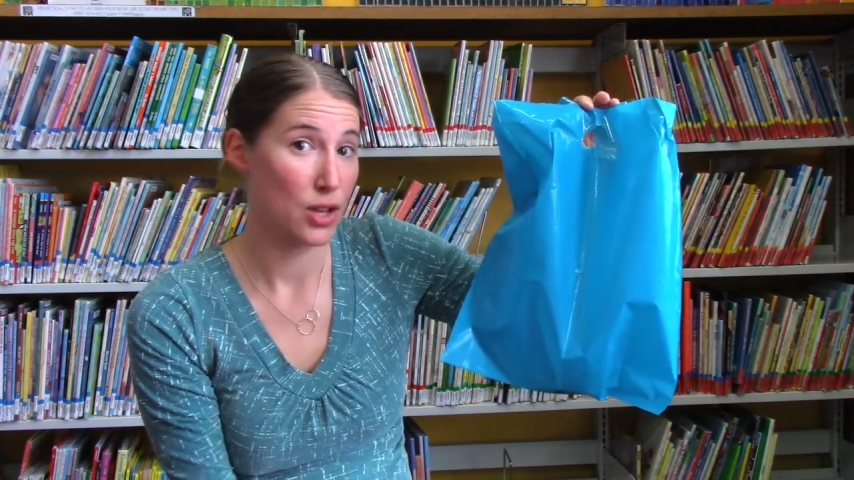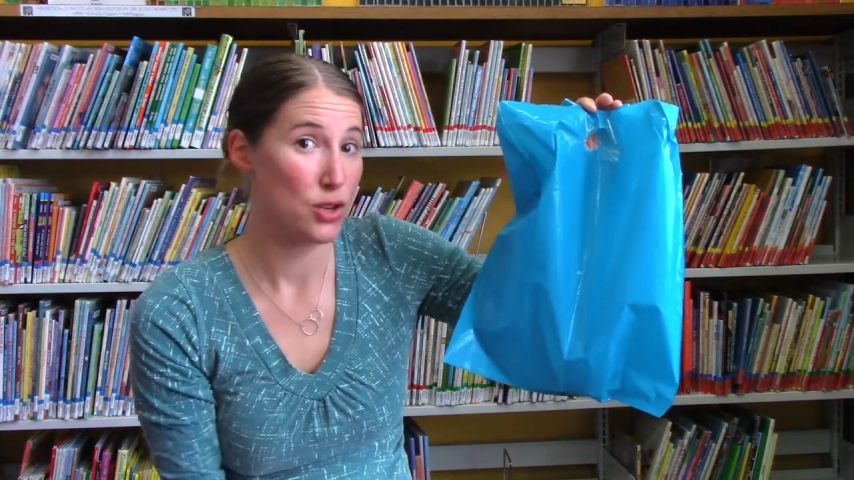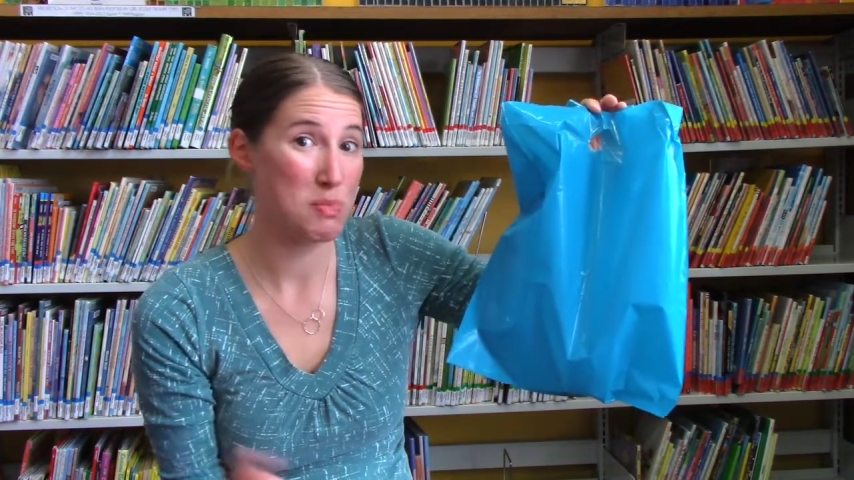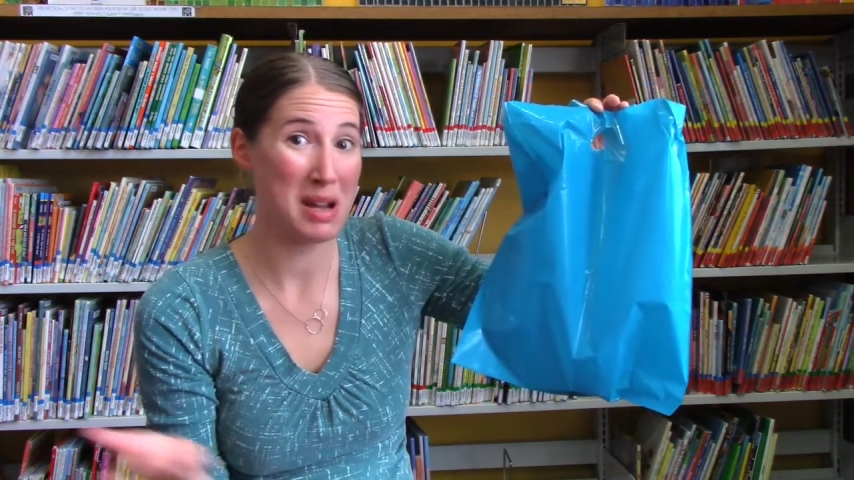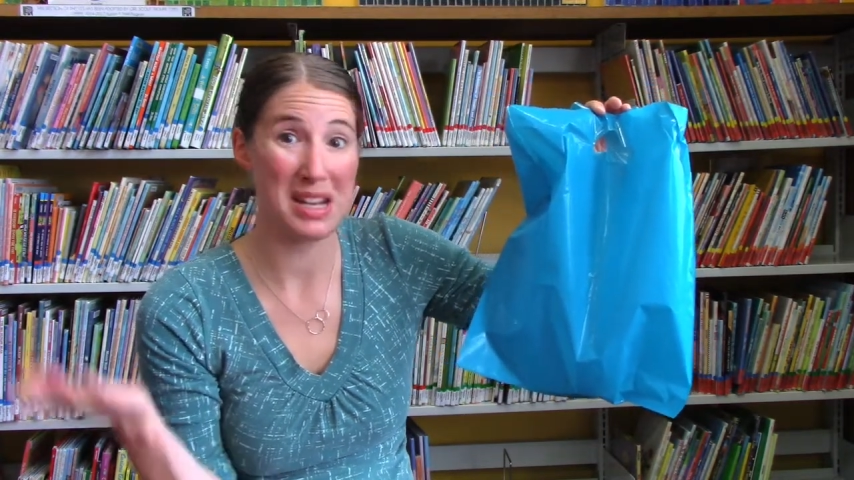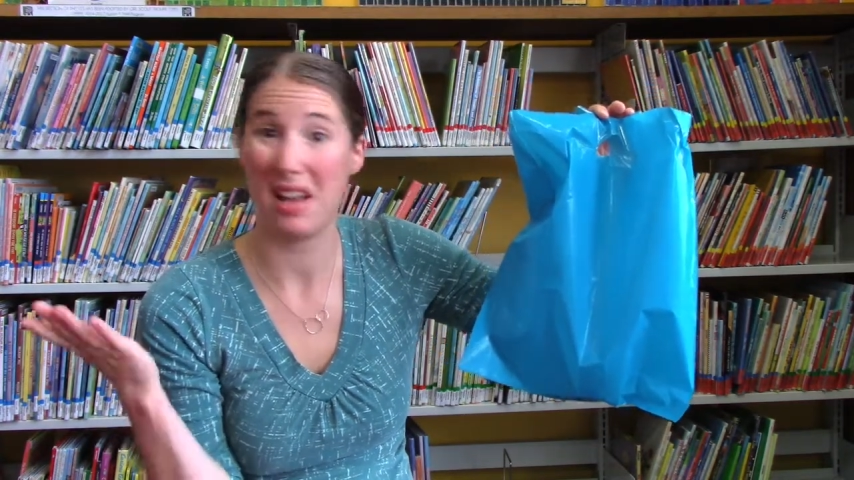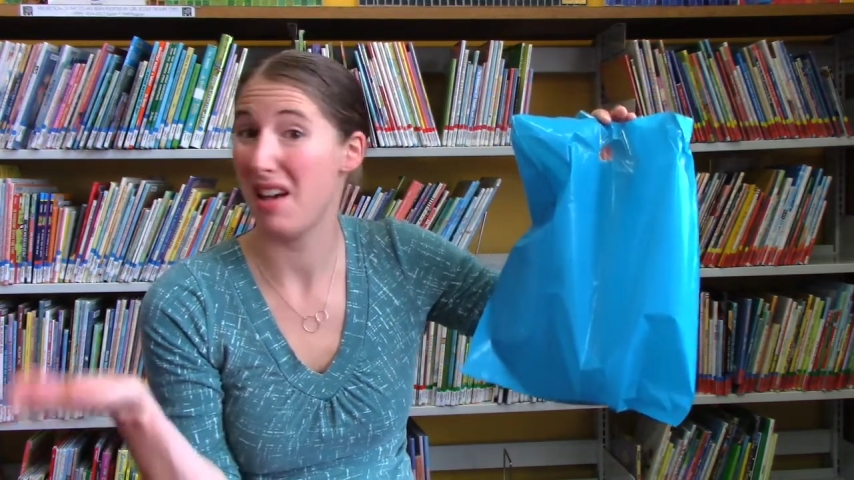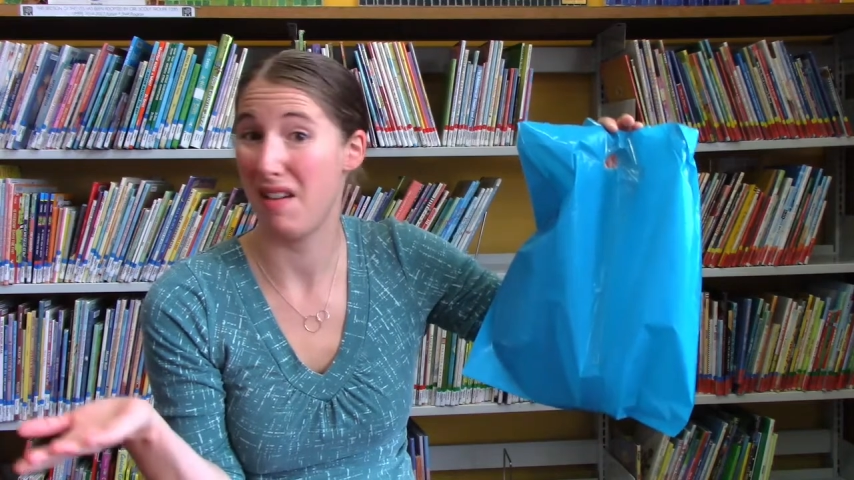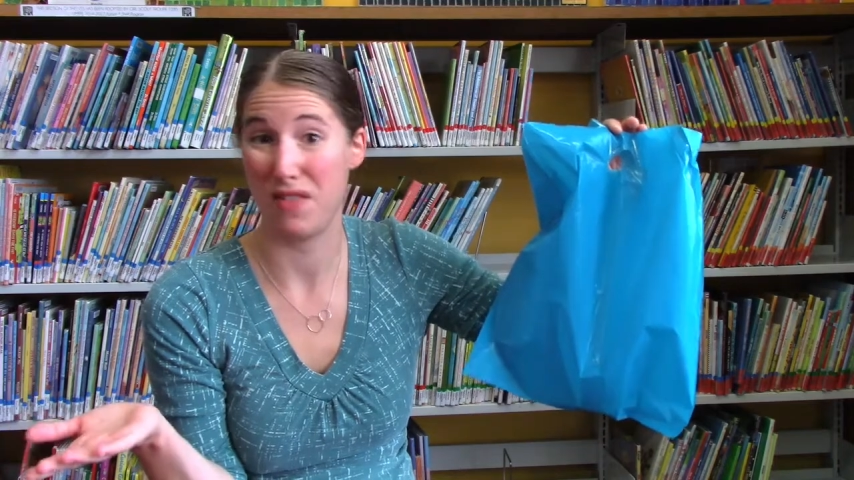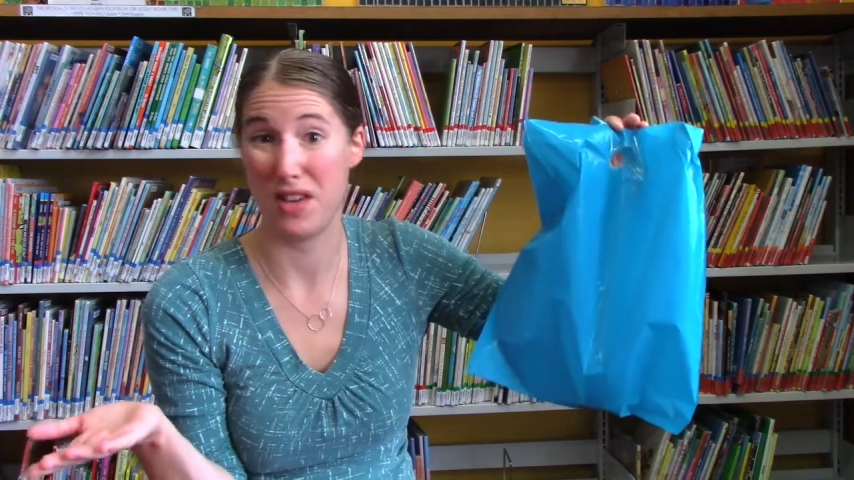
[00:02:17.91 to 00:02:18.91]
You might
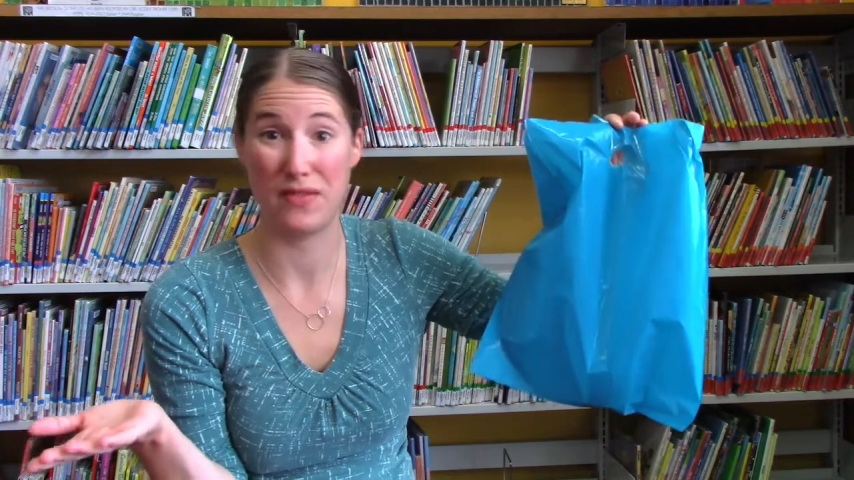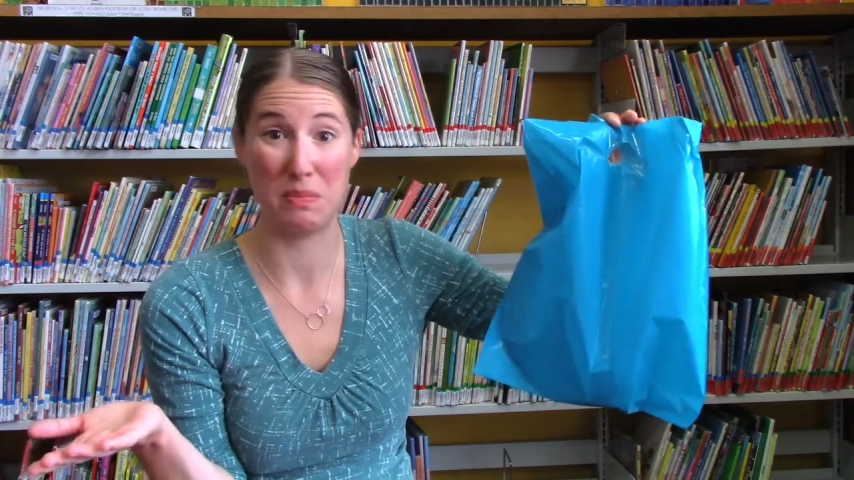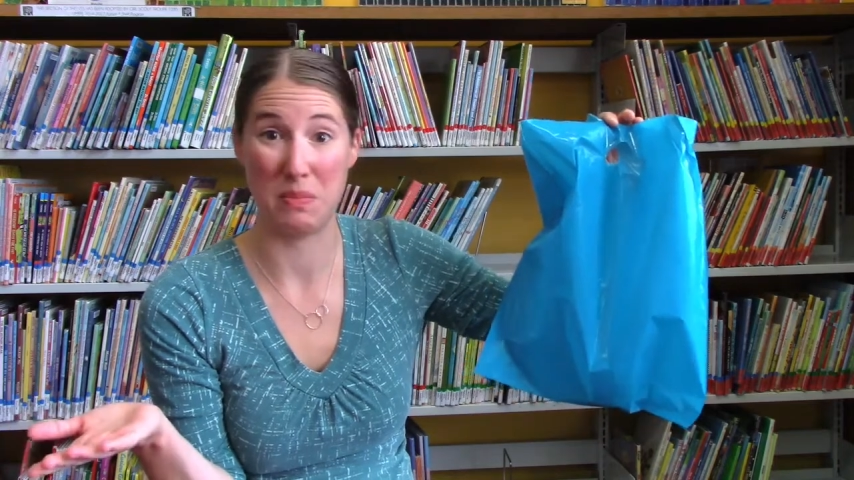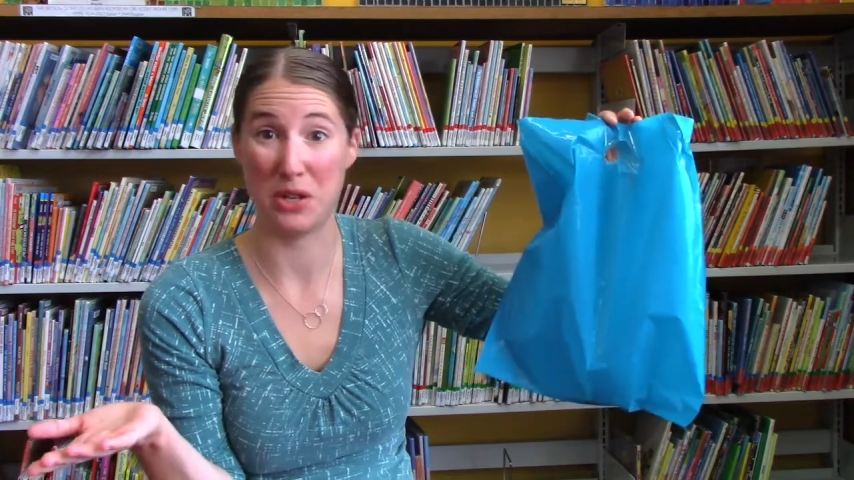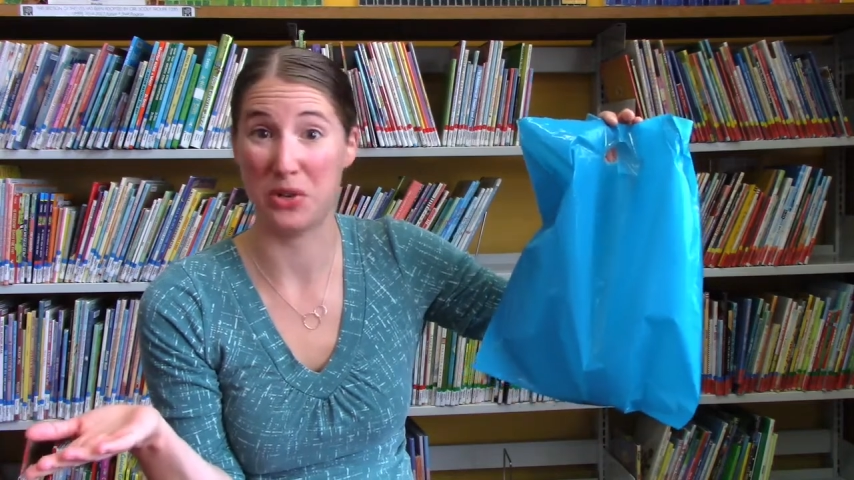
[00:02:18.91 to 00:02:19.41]
have even been